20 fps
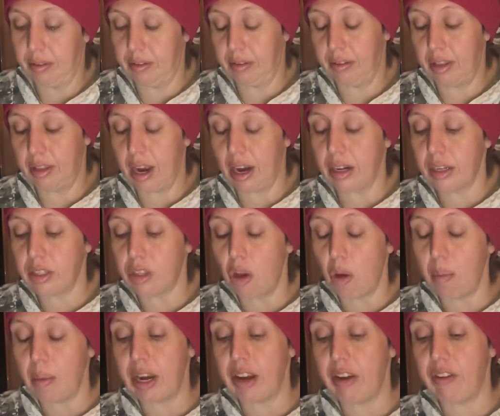there's so
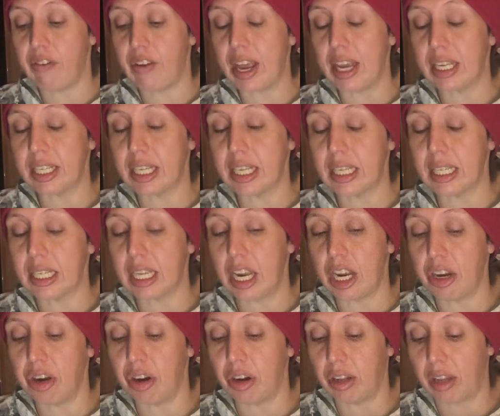many phases
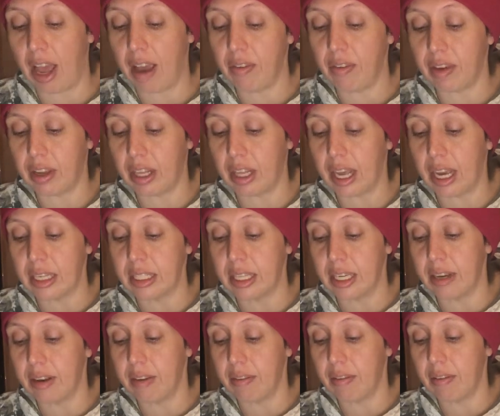in your life
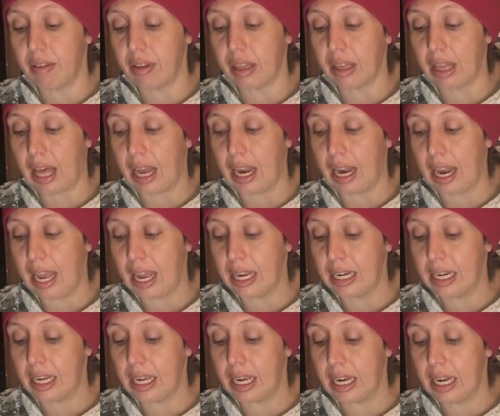collective that
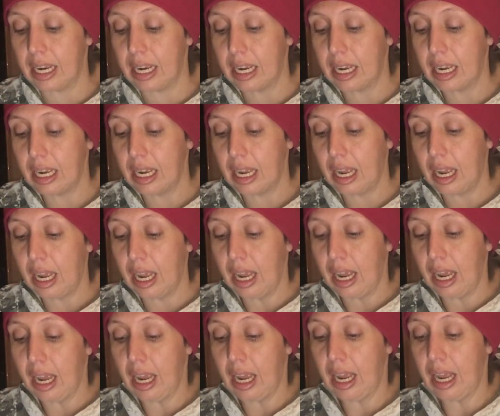ended.
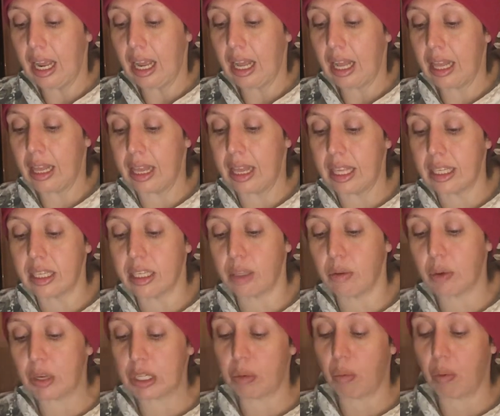This is the
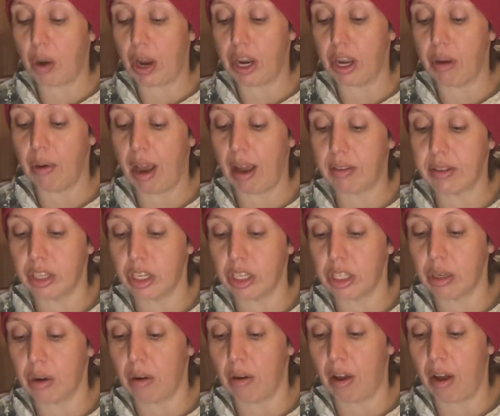reason why you have
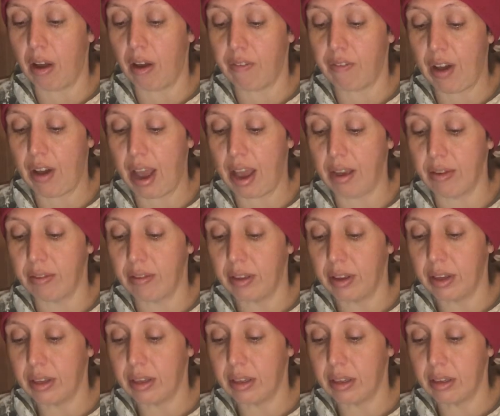such uh five,
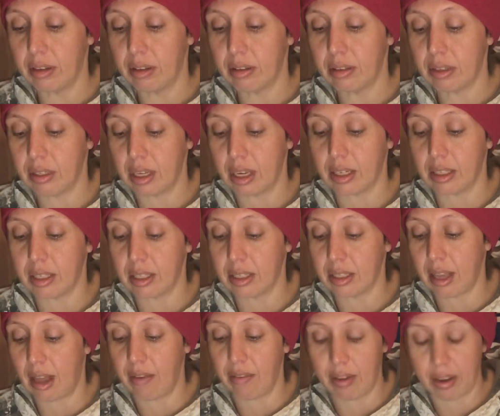six,
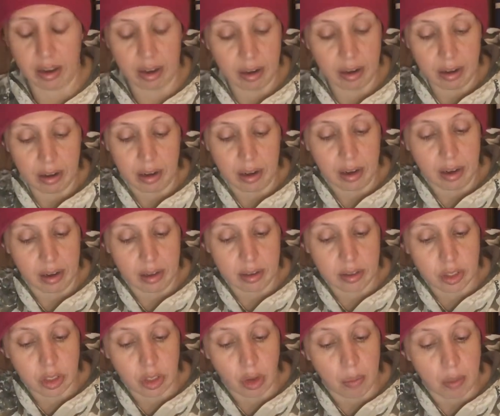seven,
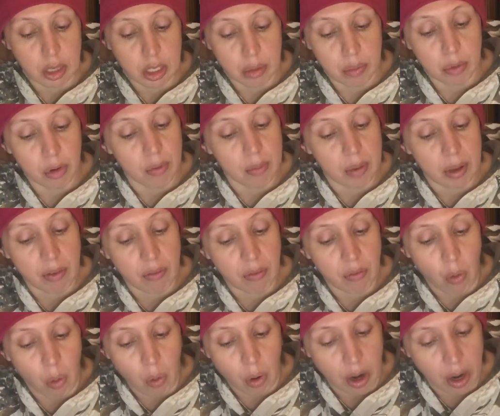so much movement
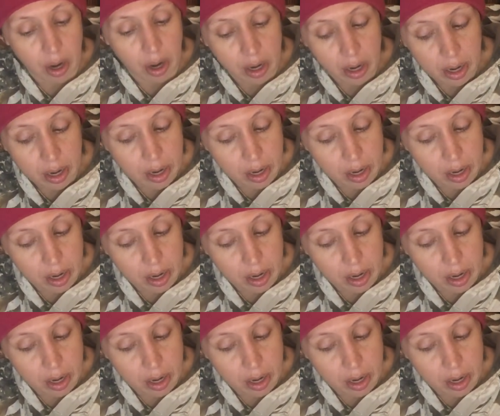forward.